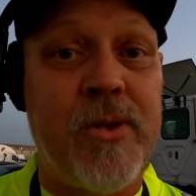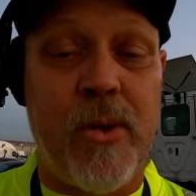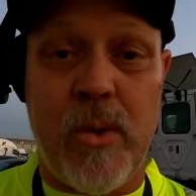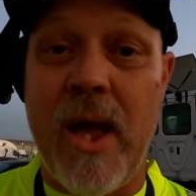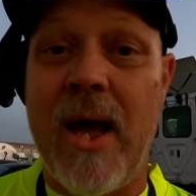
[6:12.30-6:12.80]
So
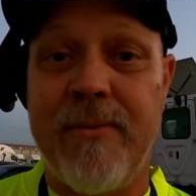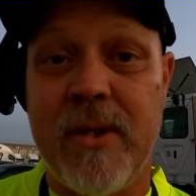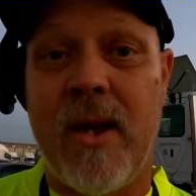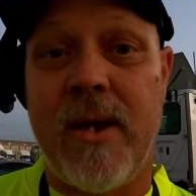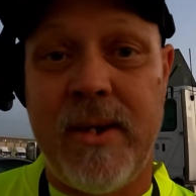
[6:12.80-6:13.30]
you have
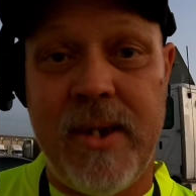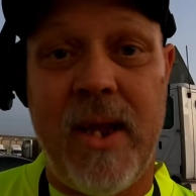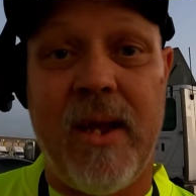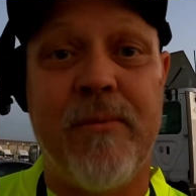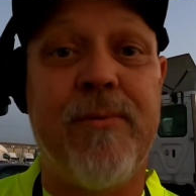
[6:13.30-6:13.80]
to kind of
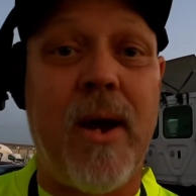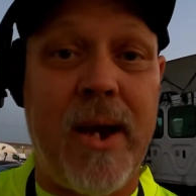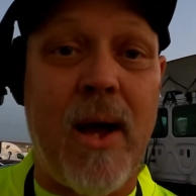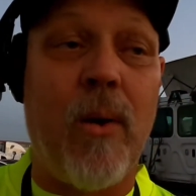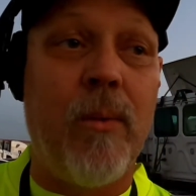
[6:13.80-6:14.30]
dig and
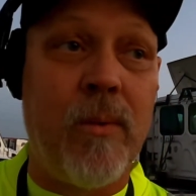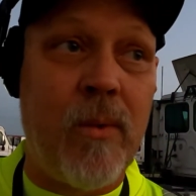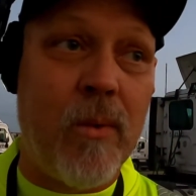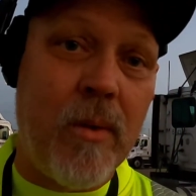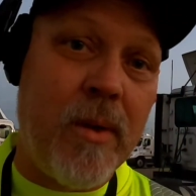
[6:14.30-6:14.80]
find out
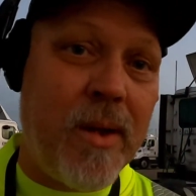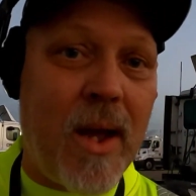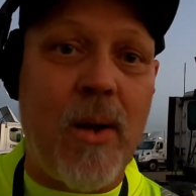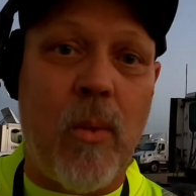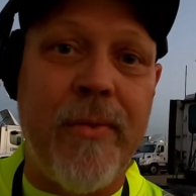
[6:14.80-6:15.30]

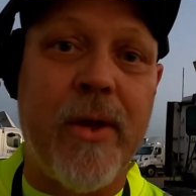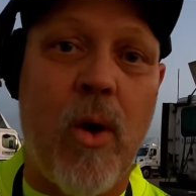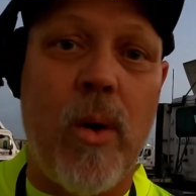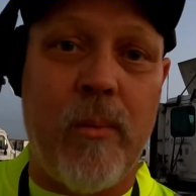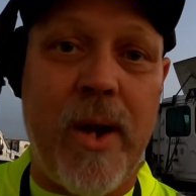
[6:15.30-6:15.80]
kind of what the
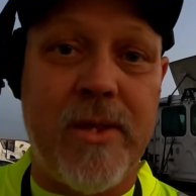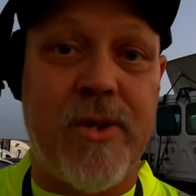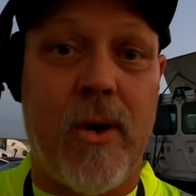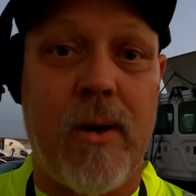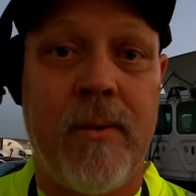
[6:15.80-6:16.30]
going
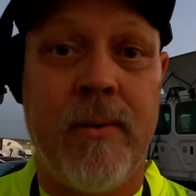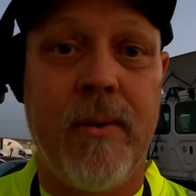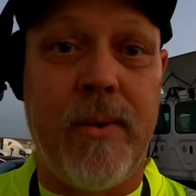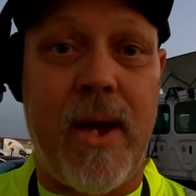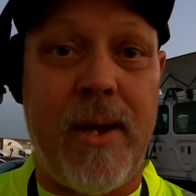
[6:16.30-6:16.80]
rates are,
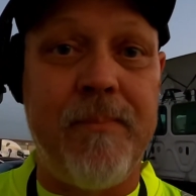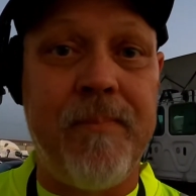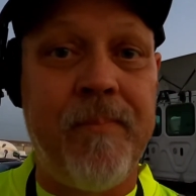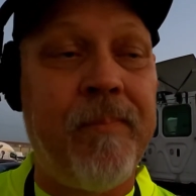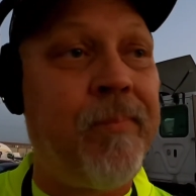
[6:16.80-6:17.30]
okay?
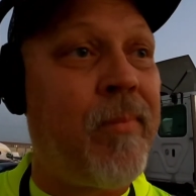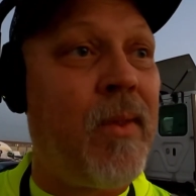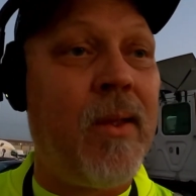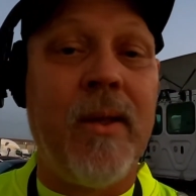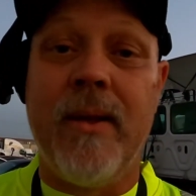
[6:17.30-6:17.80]

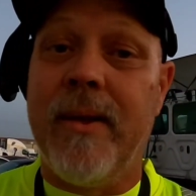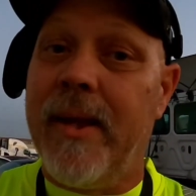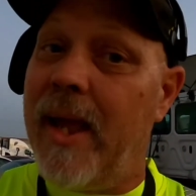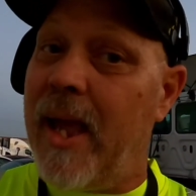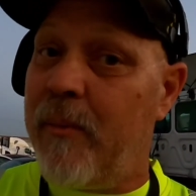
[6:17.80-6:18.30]

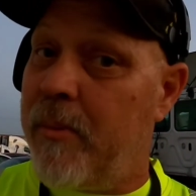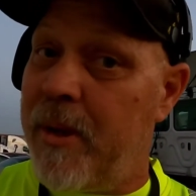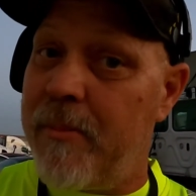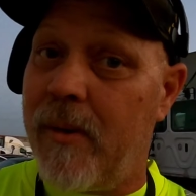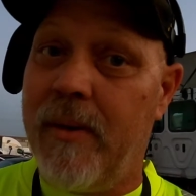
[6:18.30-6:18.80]
And
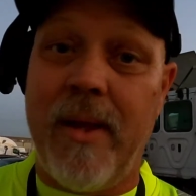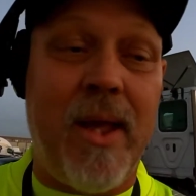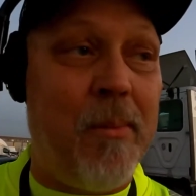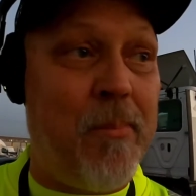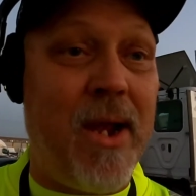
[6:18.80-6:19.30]
remember,
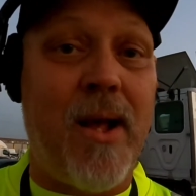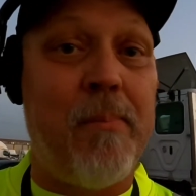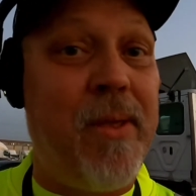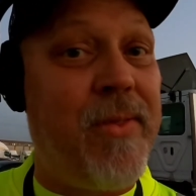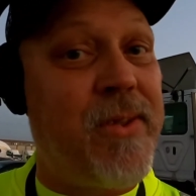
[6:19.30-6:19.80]
it may
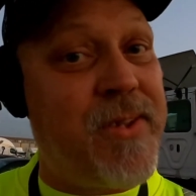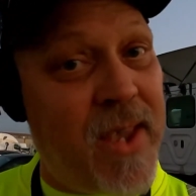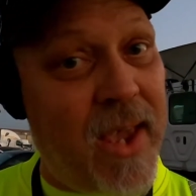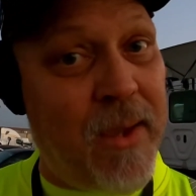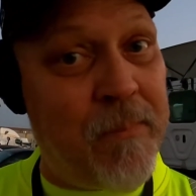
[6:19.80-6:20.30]
not be the
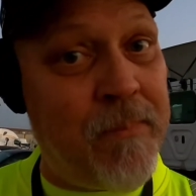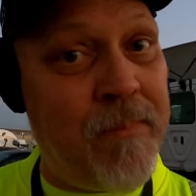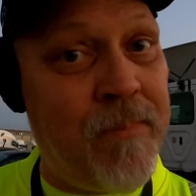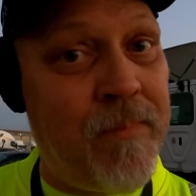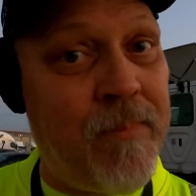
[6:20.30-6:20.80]
same
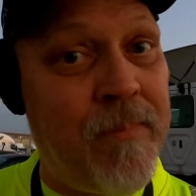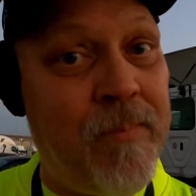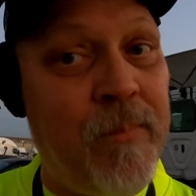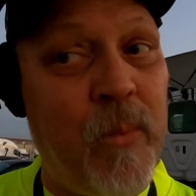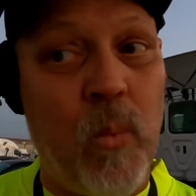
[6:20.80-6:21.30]

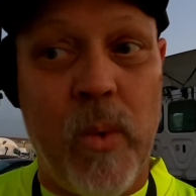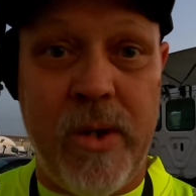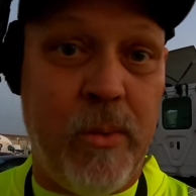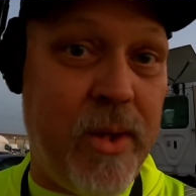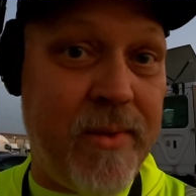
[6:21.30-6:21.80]

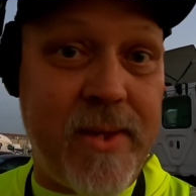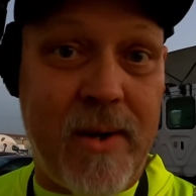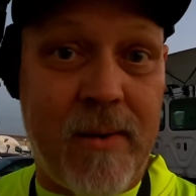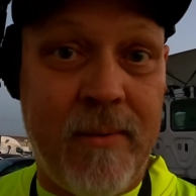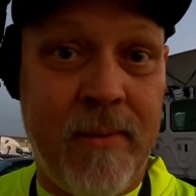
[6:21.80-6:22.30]
when you get
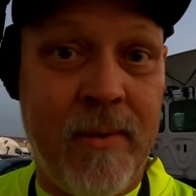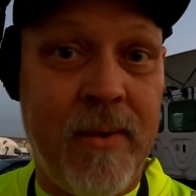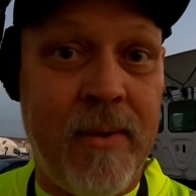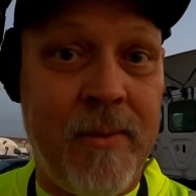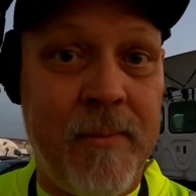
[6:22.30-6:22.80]
there.
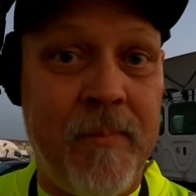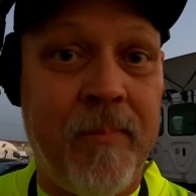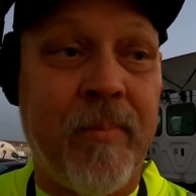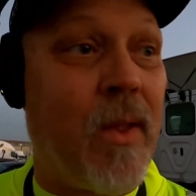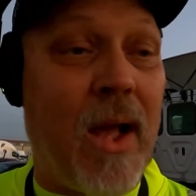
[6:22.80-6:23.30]

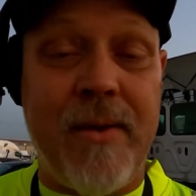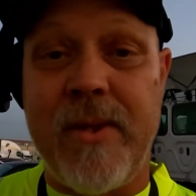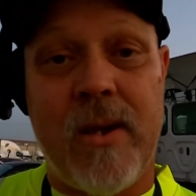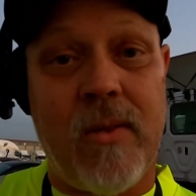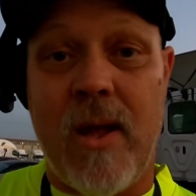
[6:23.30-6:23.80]
I've
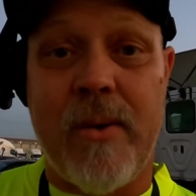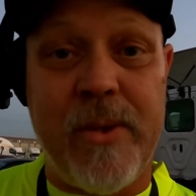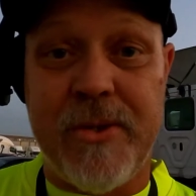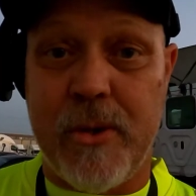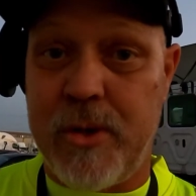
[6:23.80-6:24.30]
done a lot of
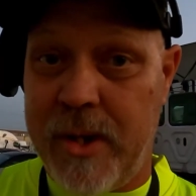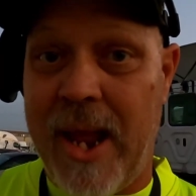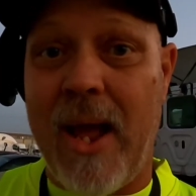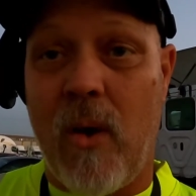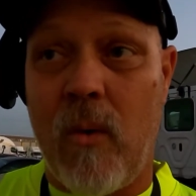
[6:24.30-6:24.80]
research
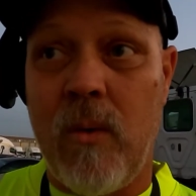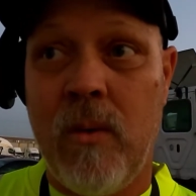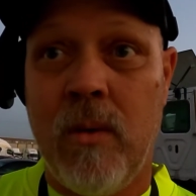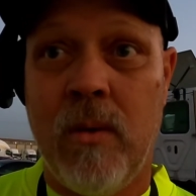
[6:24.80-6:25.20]
now.